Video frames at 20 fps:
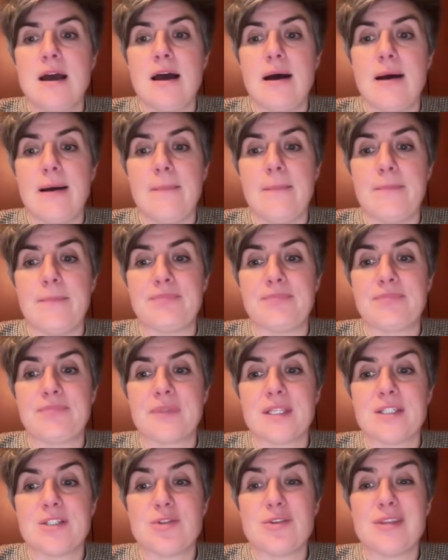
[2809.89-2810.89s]
Um,
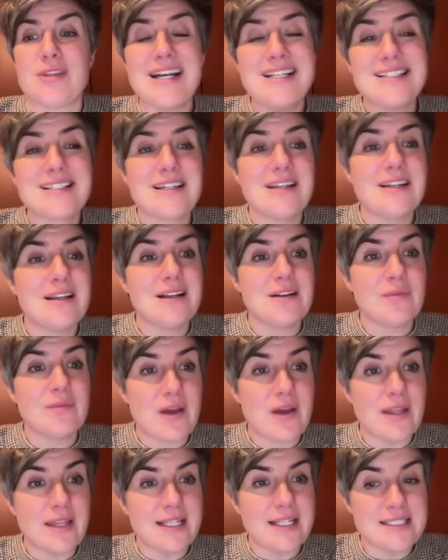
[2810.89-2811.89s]
so that's gonna
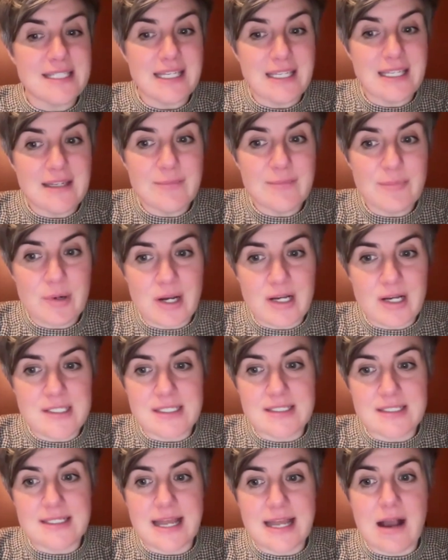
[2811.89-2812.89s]
that's in
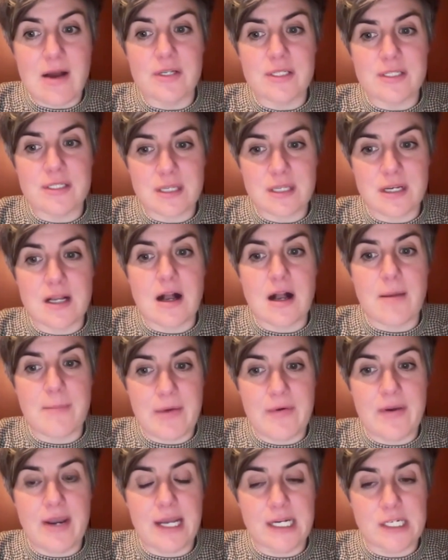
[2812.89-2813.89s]
process now, and it's gonna come
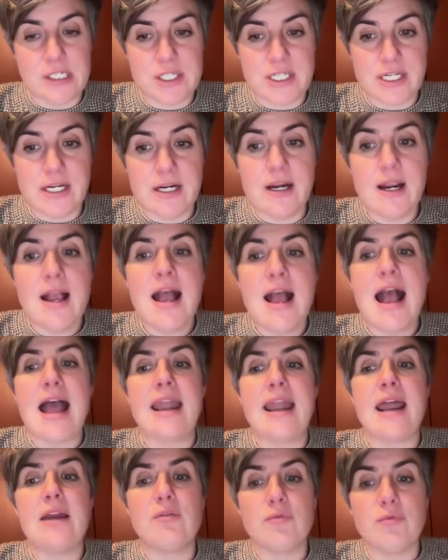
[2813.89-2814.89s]
out next year.
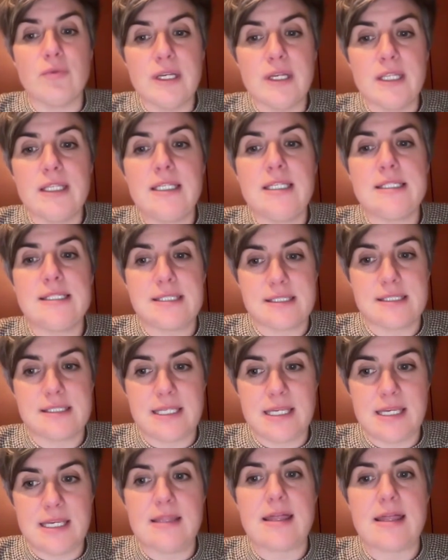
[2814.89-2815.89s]
And I really
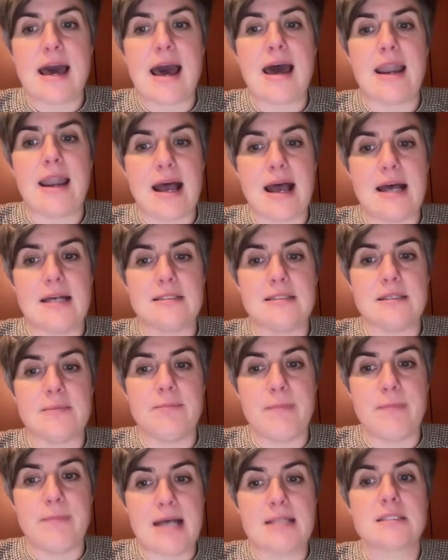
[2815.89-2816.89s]
see that as a
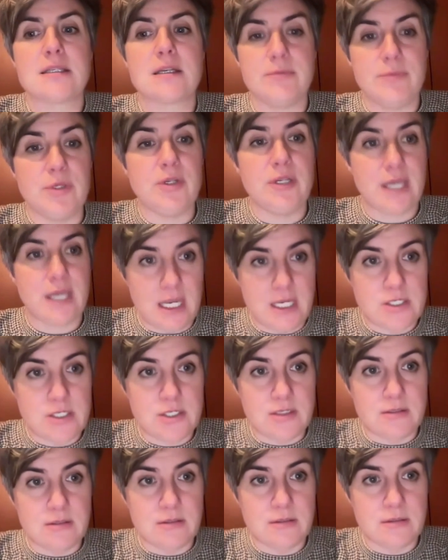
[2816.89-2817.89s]
mass
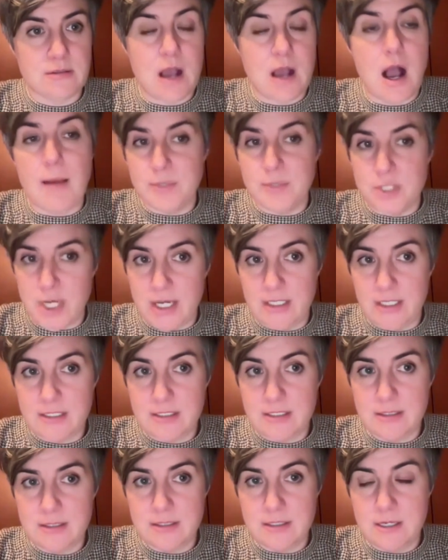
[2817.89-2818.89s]
communication
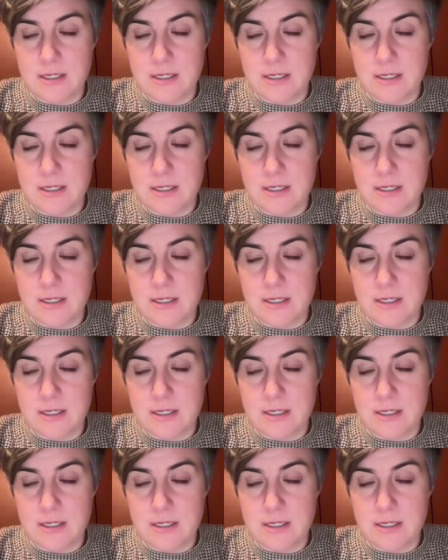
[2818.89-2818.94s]
object.